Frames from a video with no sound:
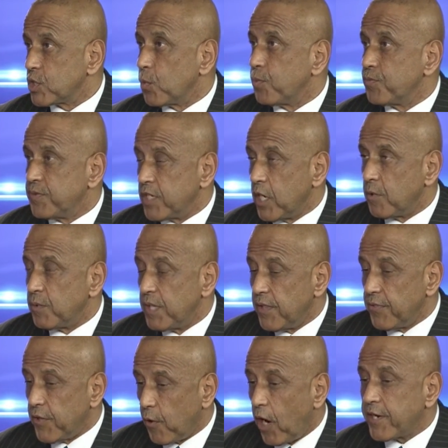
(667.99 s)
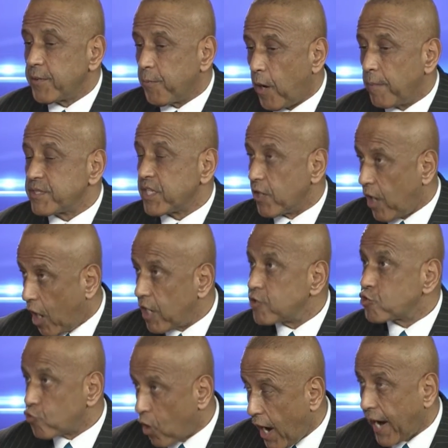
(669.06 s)
so, you know, there are departments that are, are
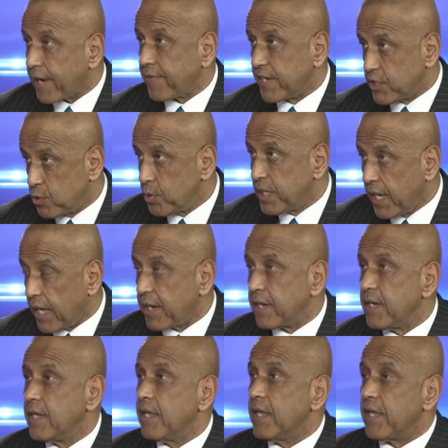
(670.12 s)
trying, they do get it,